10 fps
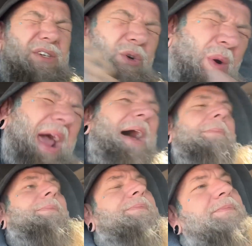Crap!
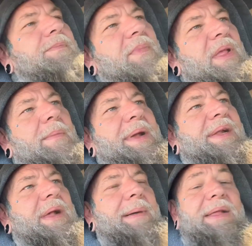
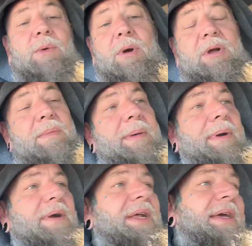Means I'm going to have to work on my
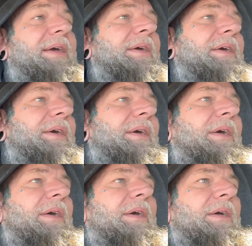birthday.
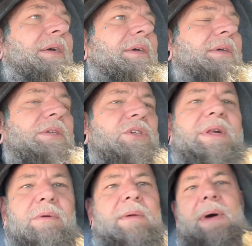
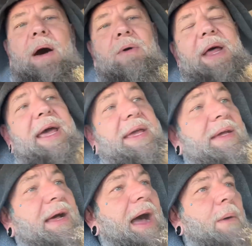Just ruined my whole day.
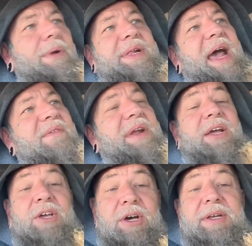I was having a
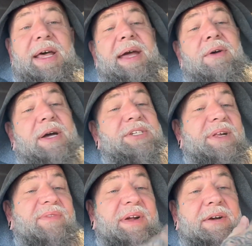good day though. I
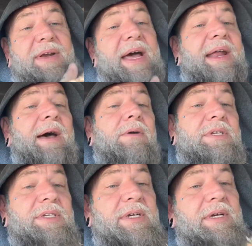just figured that
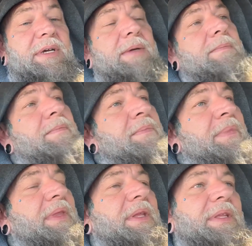out.
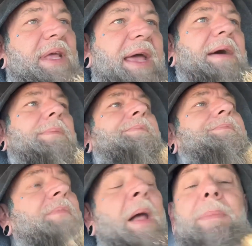Damn.
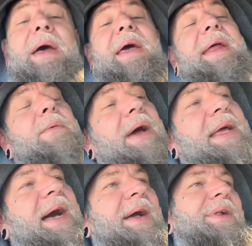But anyway,
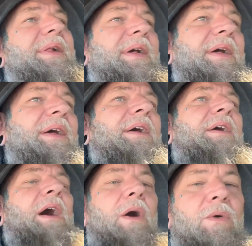guys,
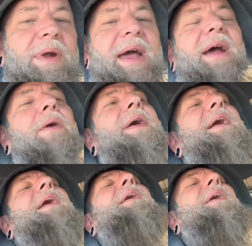cone
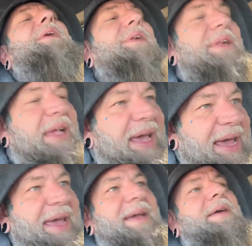area is
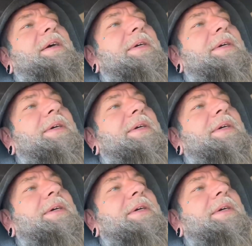king.